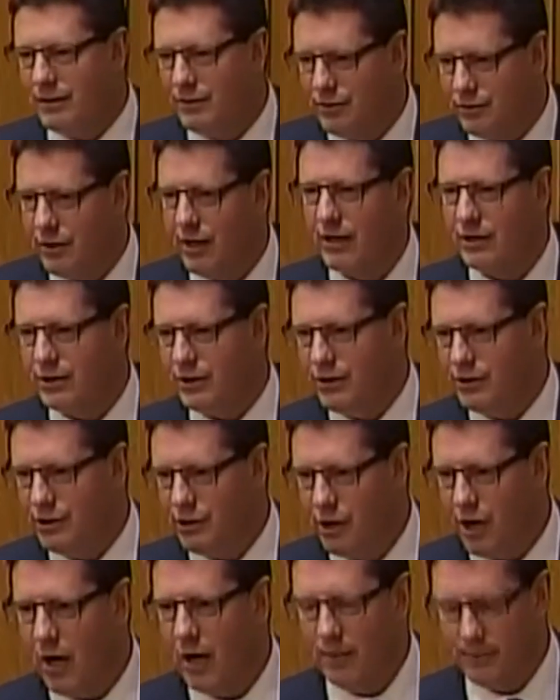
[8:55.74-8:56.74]
construction
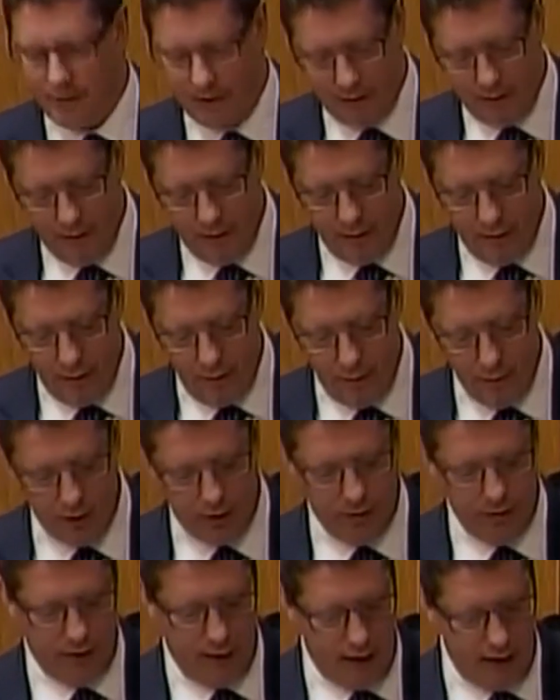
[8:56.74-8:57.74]
jobs were
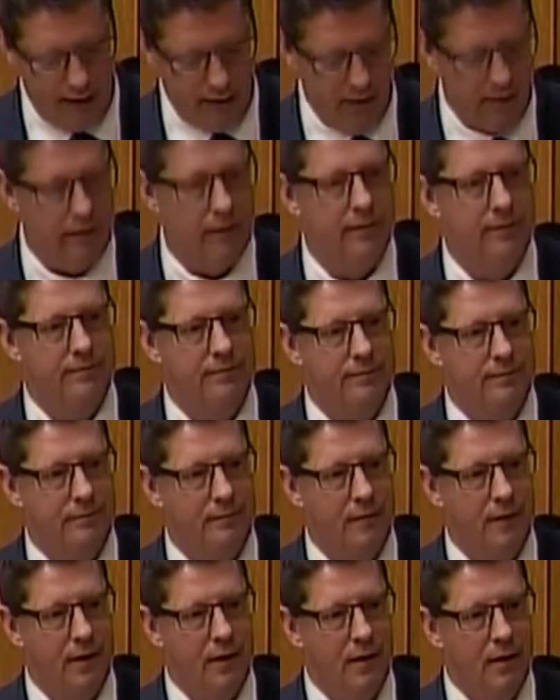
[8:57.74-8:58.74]
created.
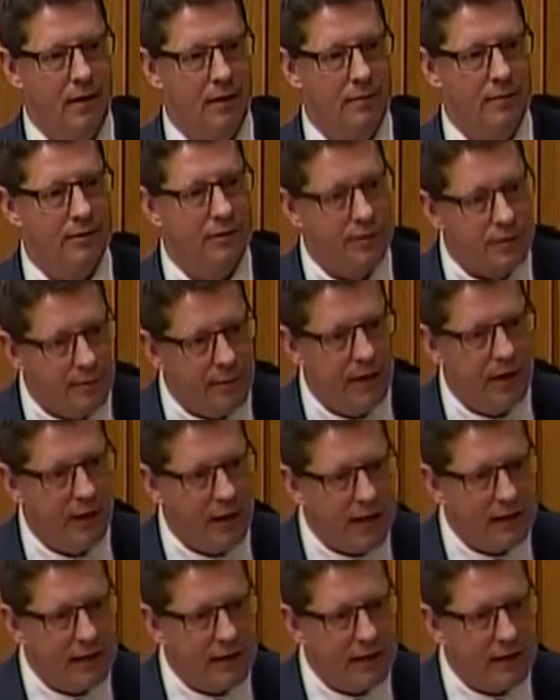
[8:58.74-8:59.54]
Mr. Speaker,